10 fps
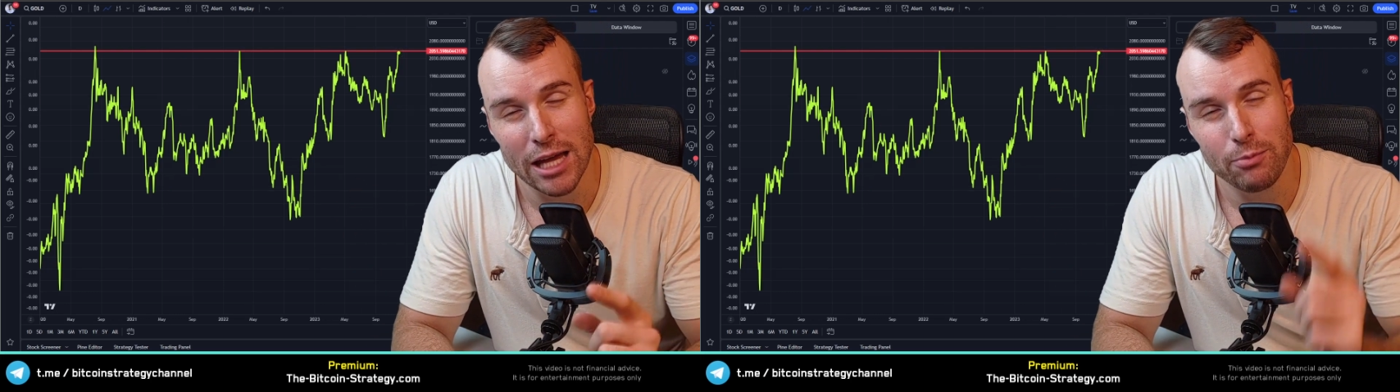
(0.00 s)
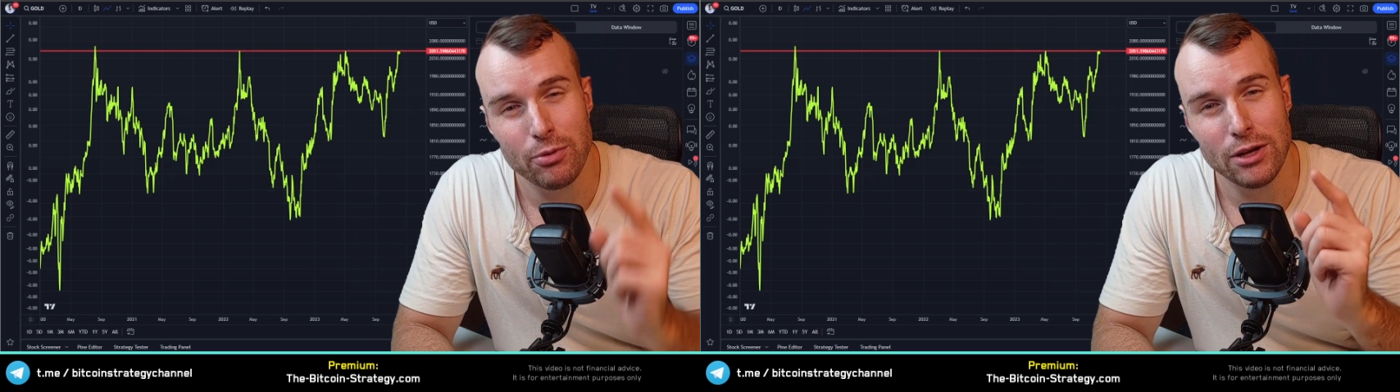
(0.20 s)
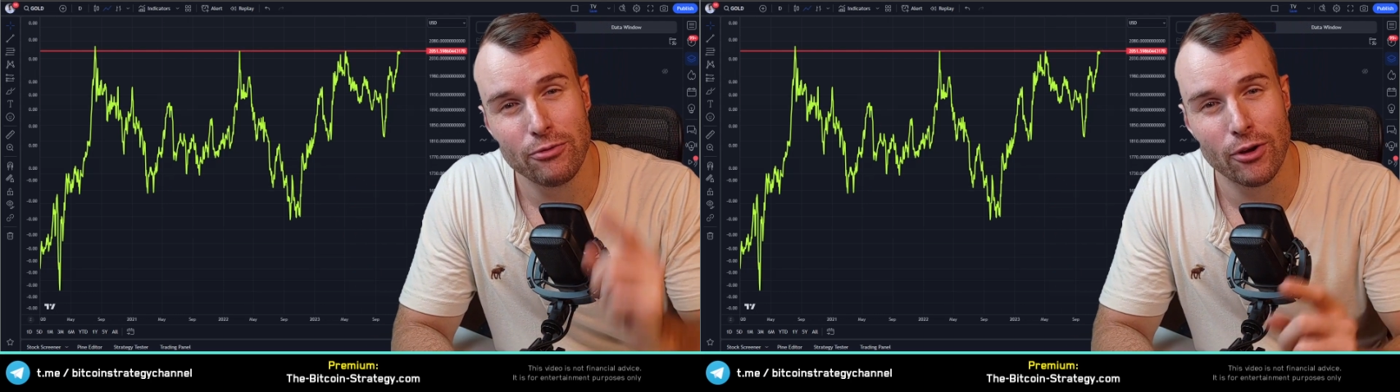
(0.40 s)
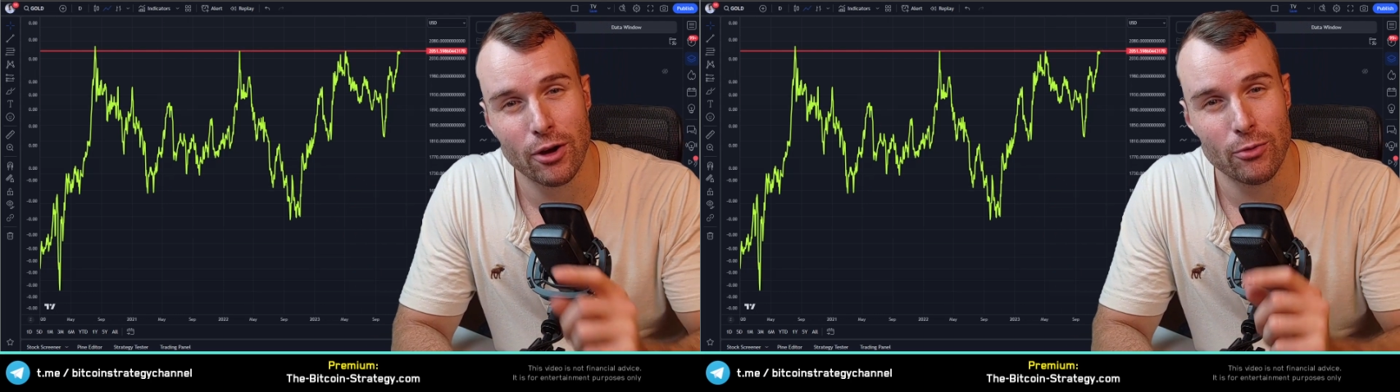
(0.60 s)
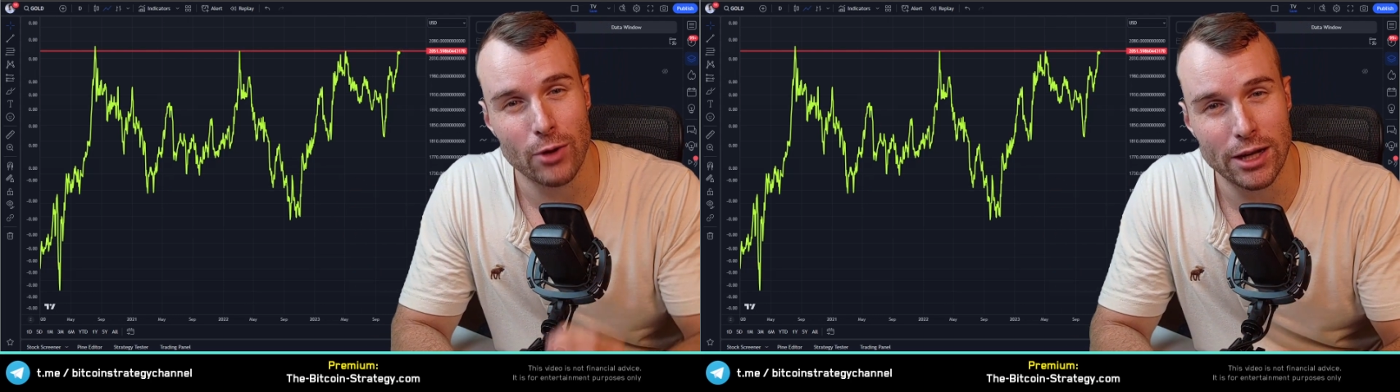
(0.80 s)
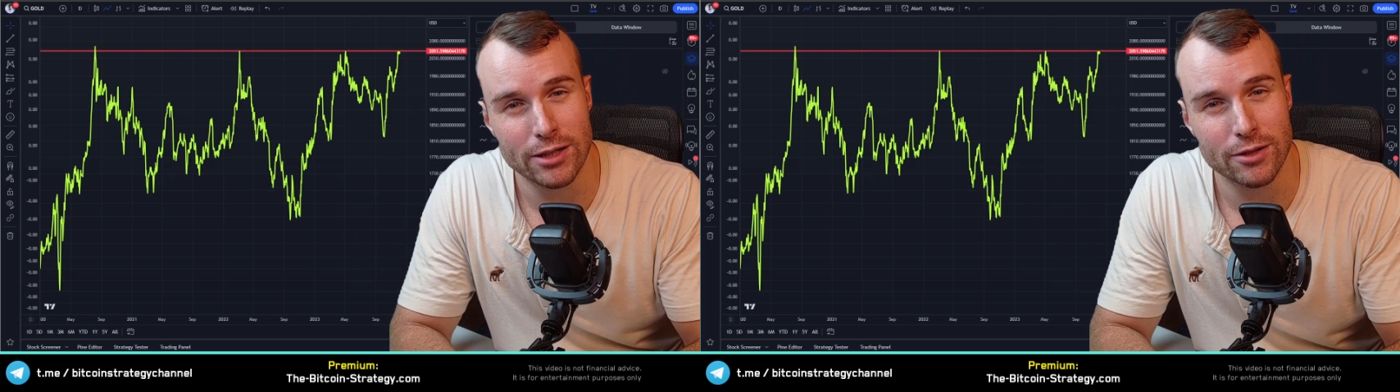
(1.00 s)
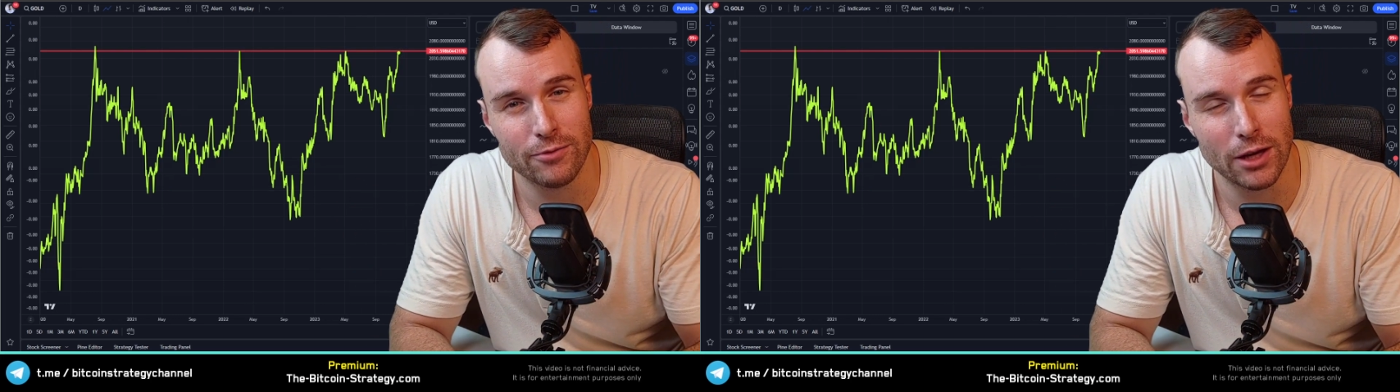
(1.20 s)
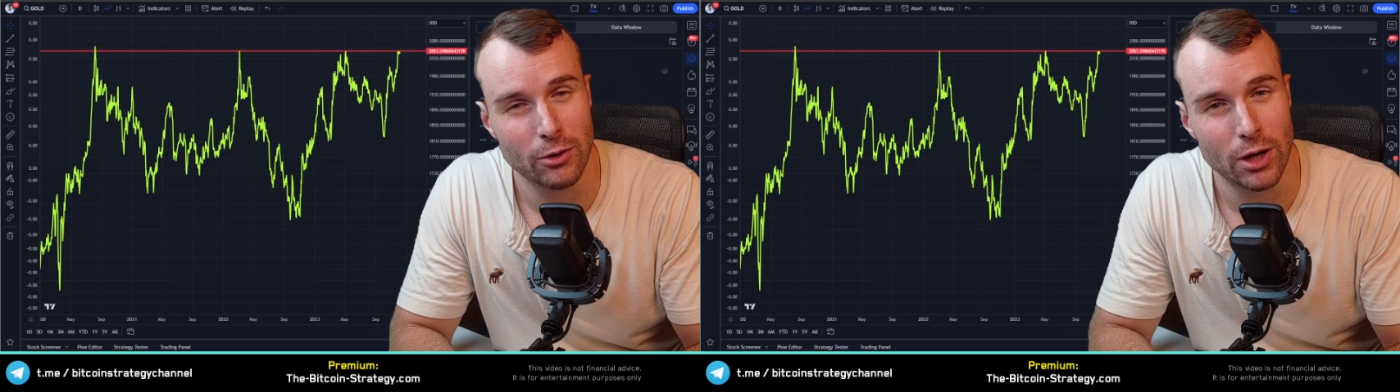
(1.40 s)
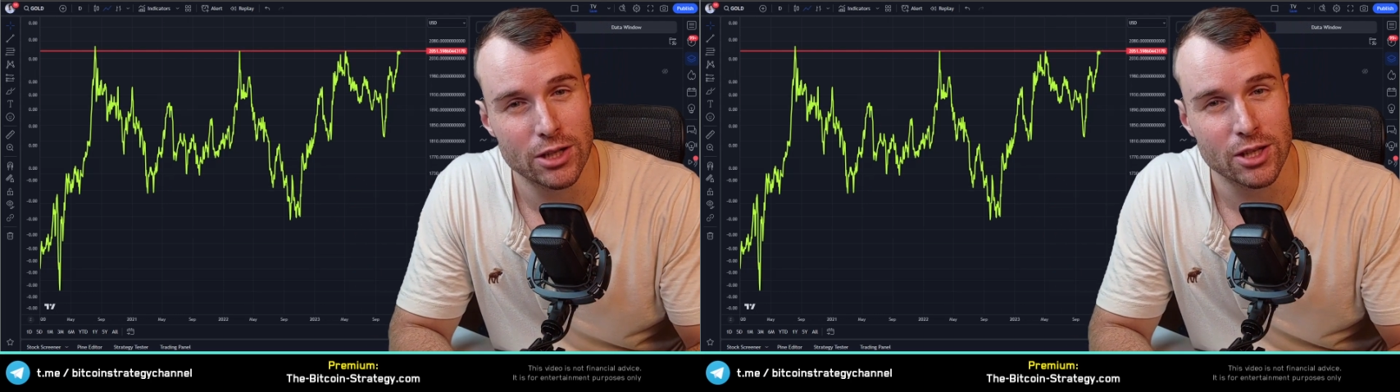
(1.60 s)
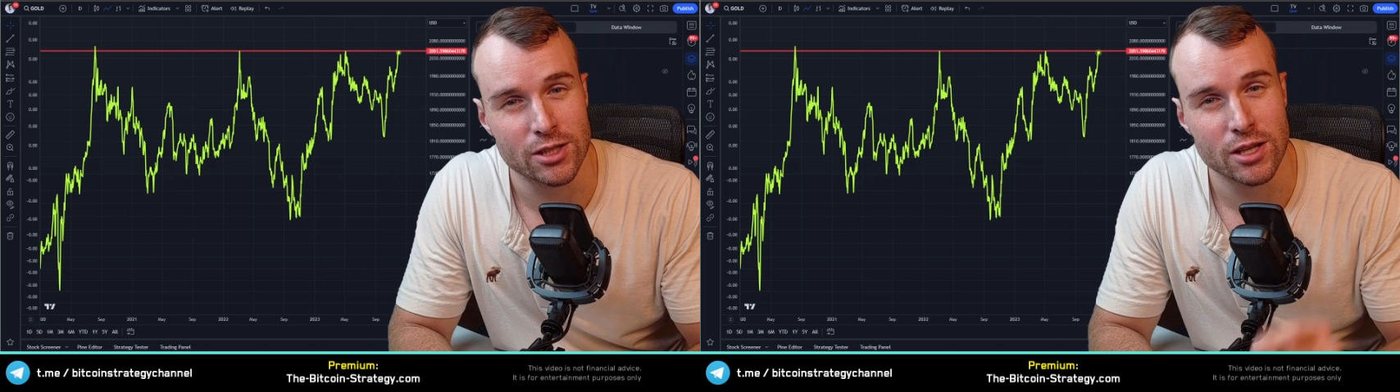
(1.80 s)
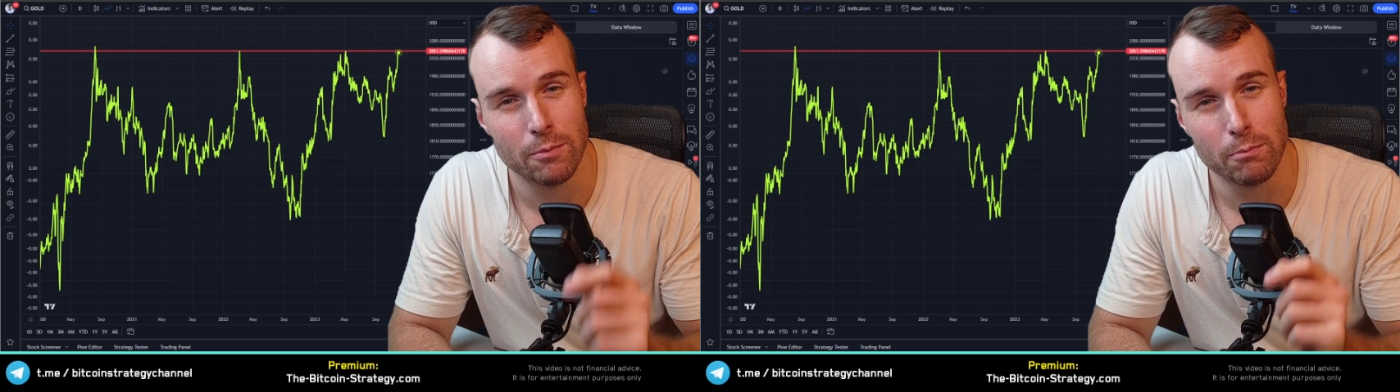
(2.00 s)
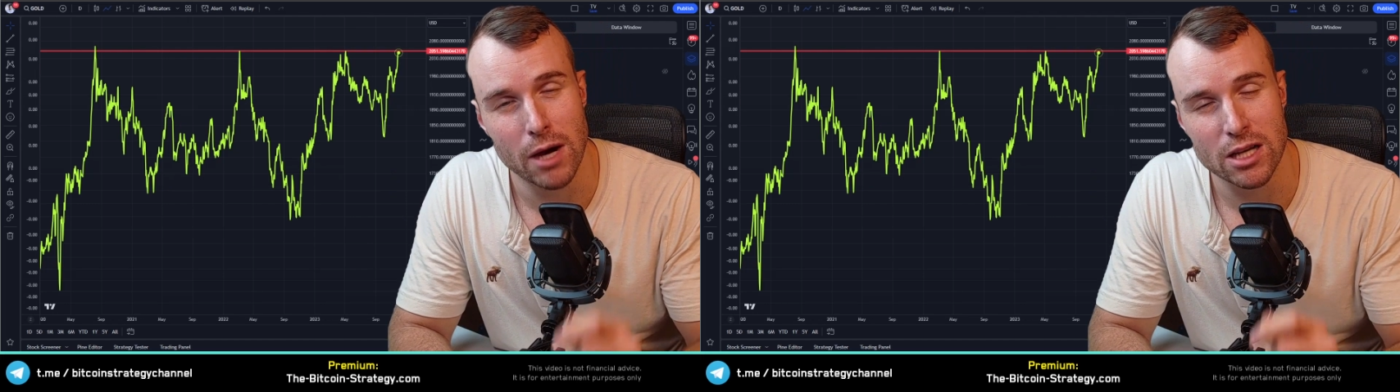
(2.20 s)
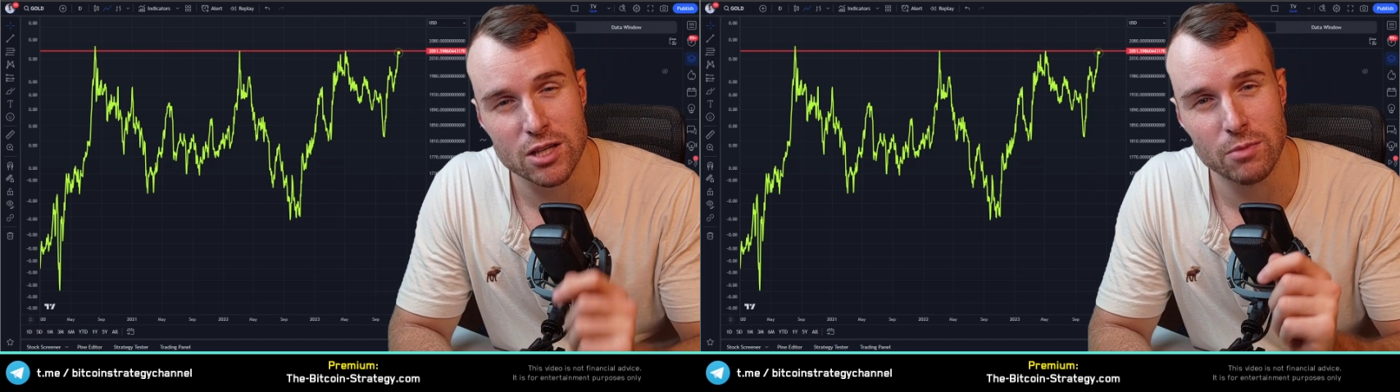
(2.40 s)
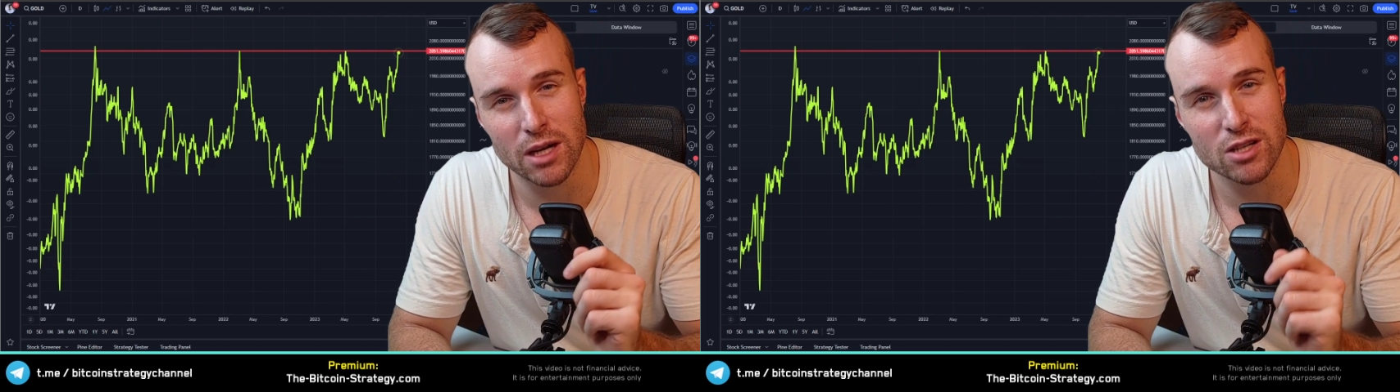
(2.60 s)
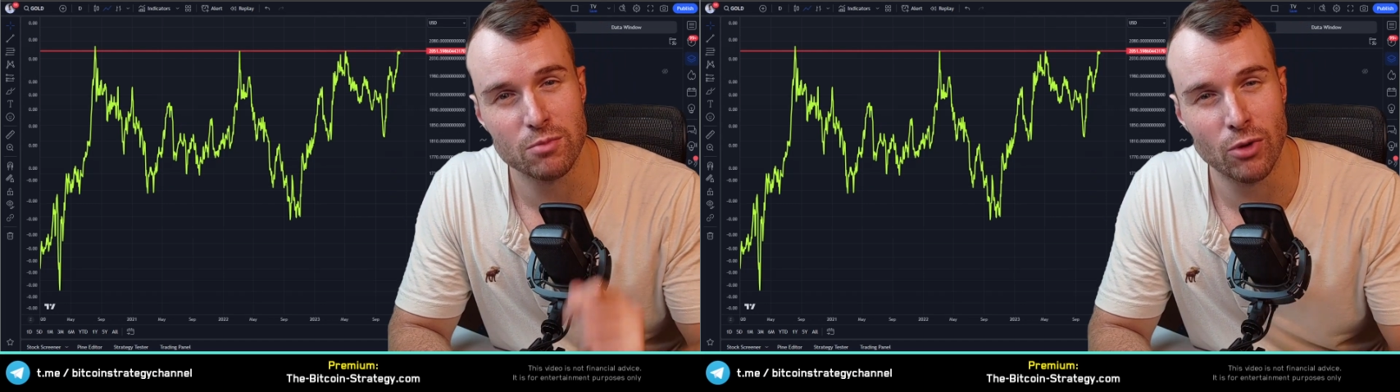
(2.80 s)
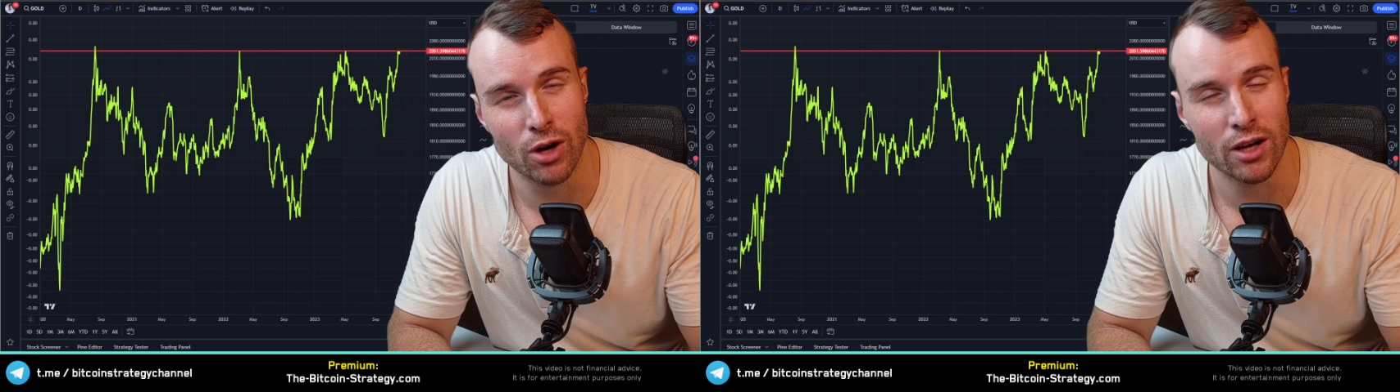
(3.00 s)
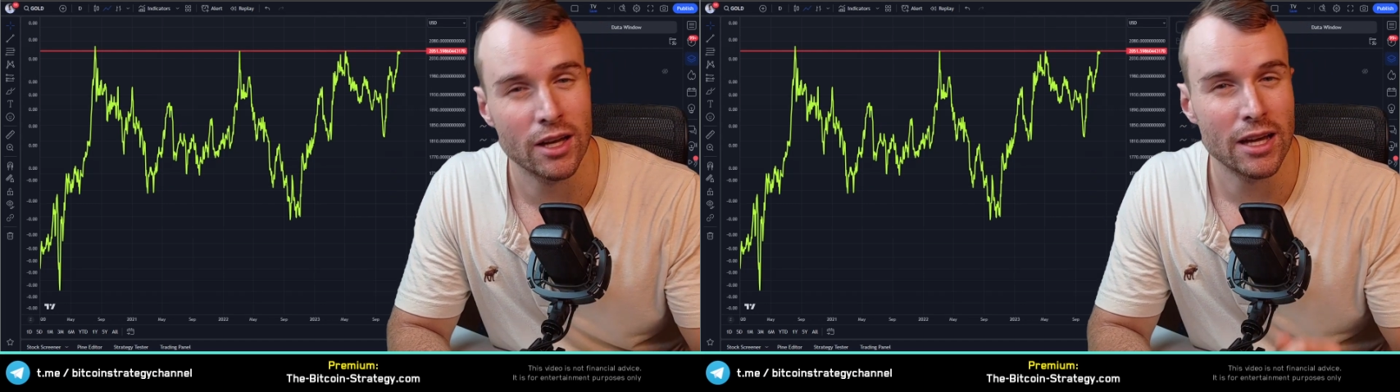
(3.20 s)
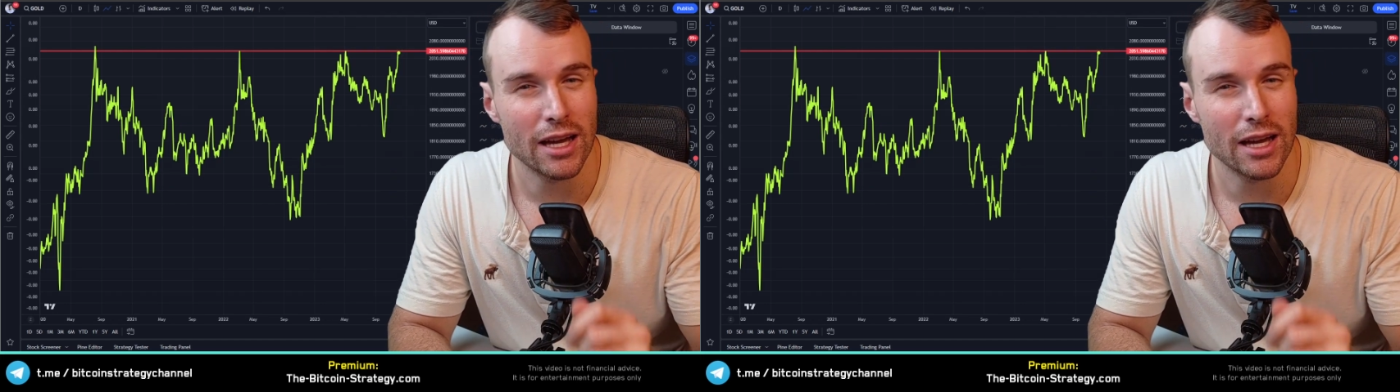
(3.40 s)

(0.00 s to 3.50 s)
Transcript: I prefer relative valuations much, much more.